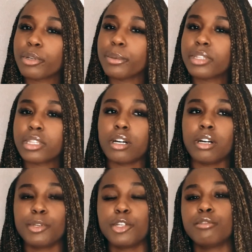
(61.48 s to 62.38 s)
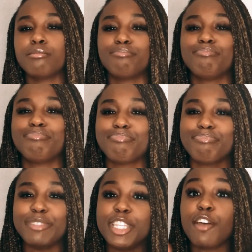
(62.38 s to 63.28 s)
agree with you know,
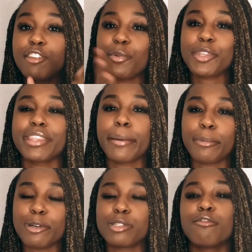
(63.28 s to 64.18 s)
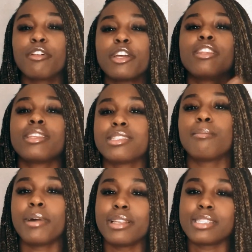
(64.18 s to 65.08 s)
living with that person for like this
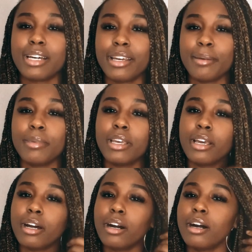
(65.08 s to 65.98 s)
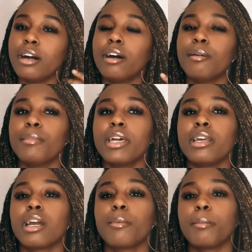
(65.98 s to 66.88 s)
amount of time, and
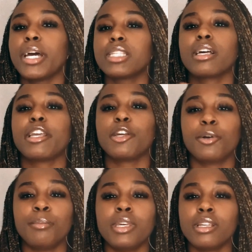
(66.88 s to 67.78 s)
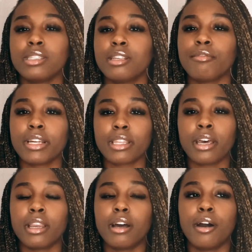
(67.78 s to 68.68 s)
then coming back to like, you know, me and stuff like
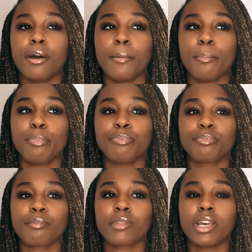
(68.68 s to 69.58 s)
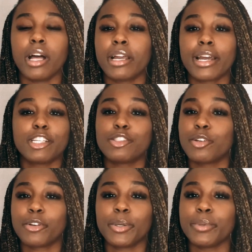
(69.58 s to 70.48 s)
that. I just don't
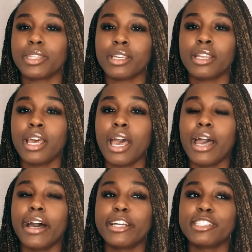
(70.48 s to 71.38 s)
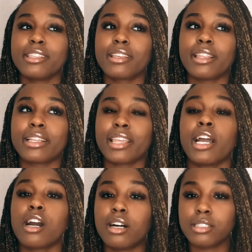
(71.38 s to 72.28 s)
agree with it. I just think that like
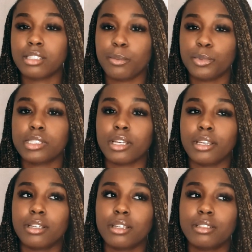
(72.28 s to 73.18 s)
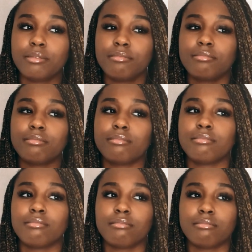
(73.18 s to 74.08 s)
that concept was like
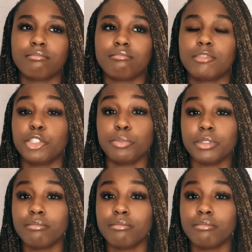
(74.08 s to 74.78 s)
stupid.